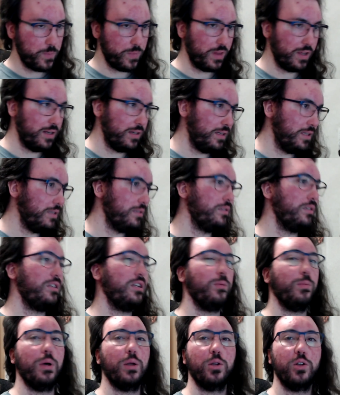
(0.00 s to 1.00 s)
a decent
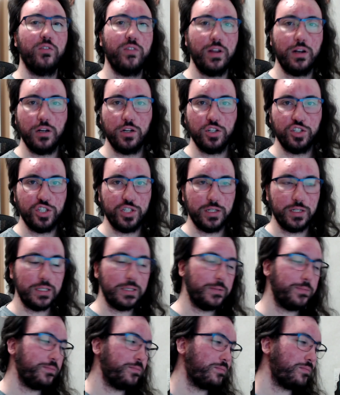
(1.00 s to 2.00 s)
amount of energy
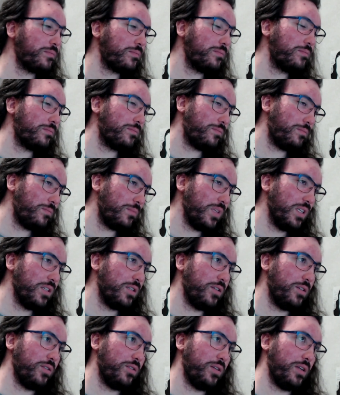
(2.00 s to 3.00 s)

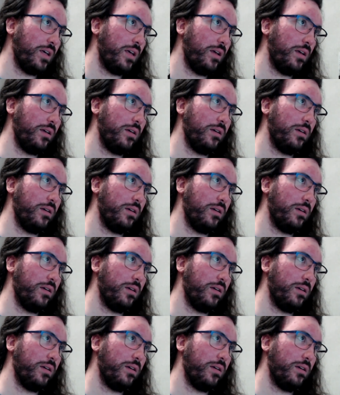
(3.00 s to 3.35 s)
today.